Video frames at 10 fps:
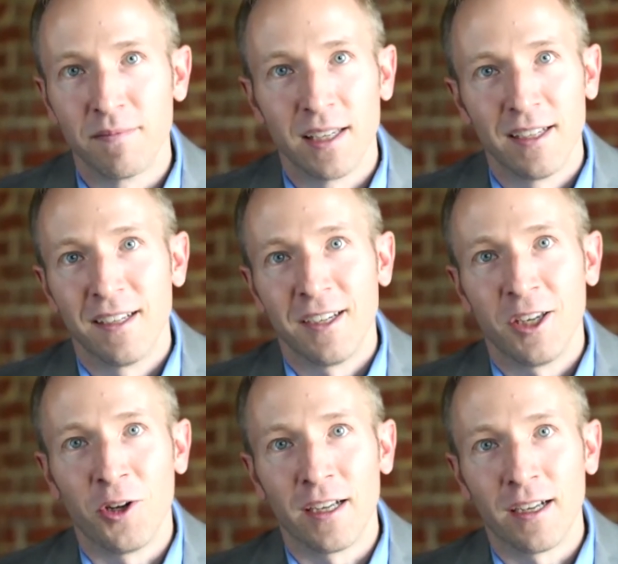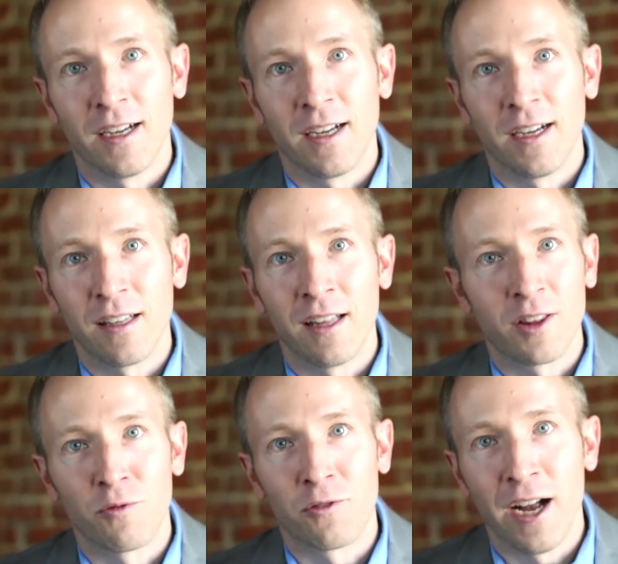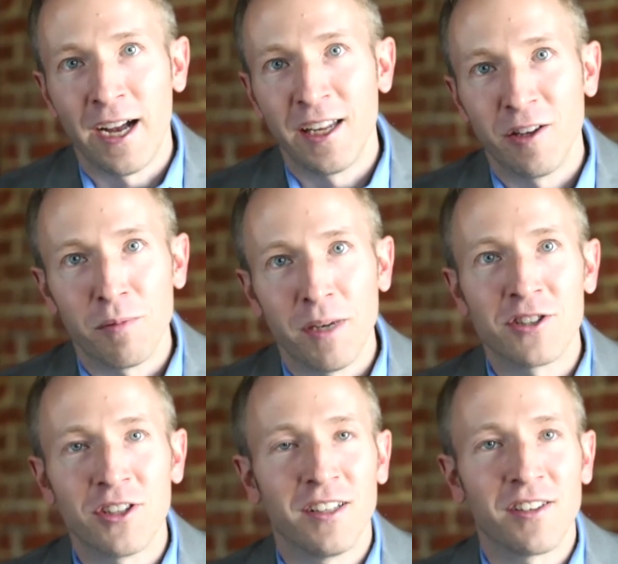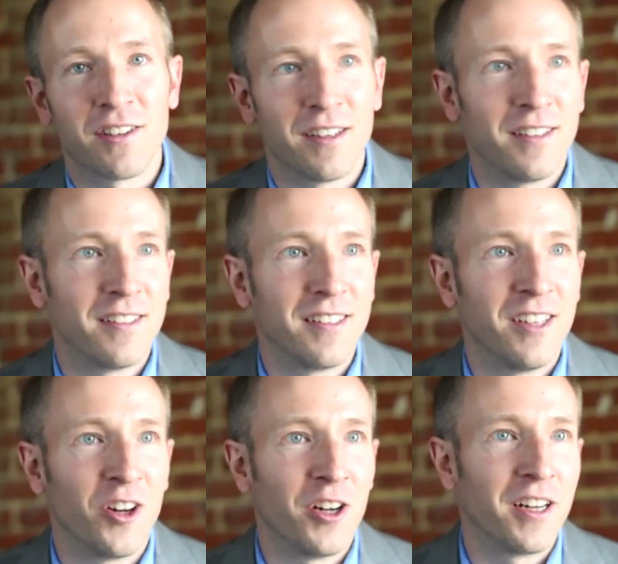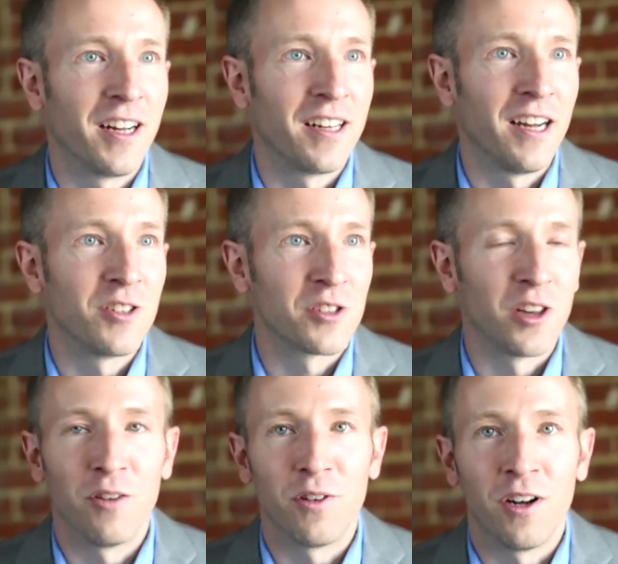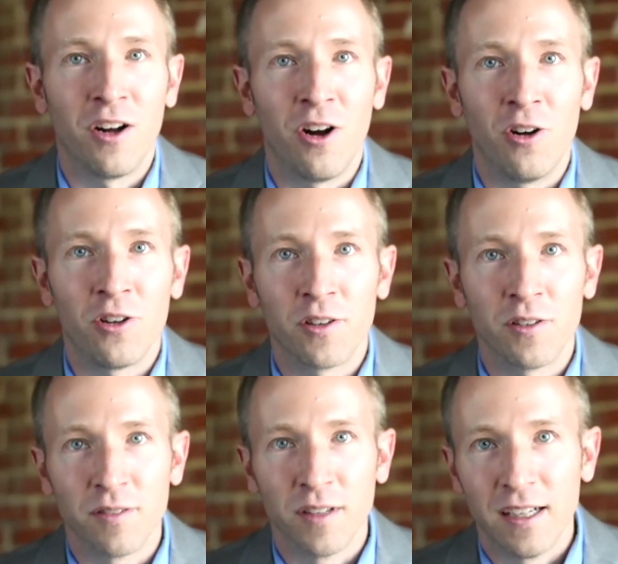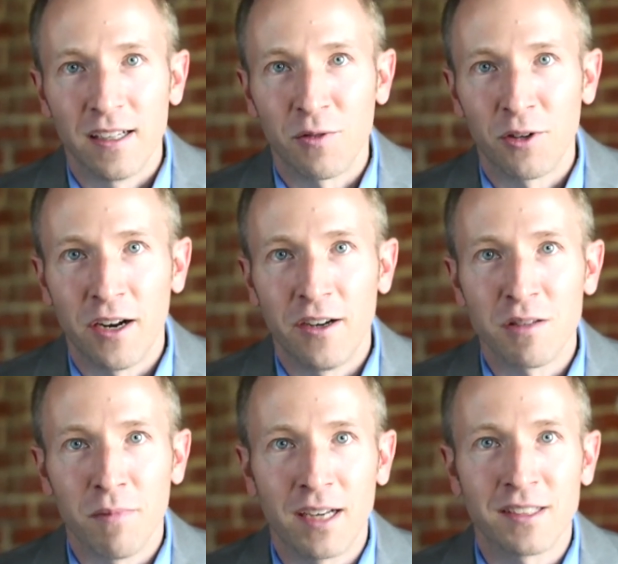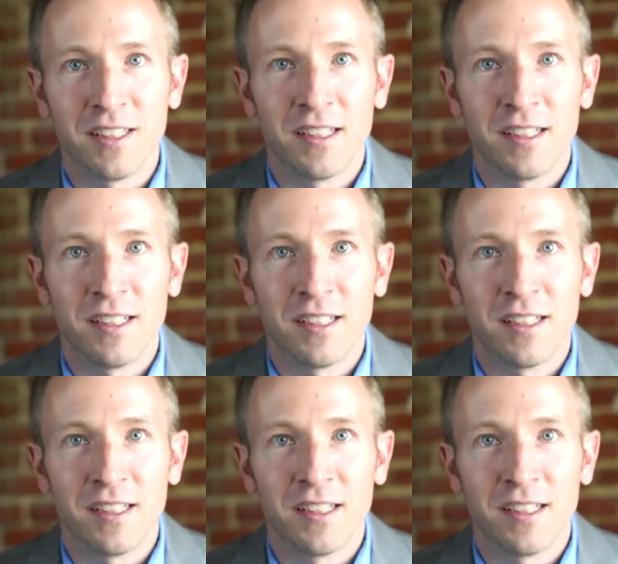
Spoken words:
like the variety of patients and, I just love all the different areas of medicine. And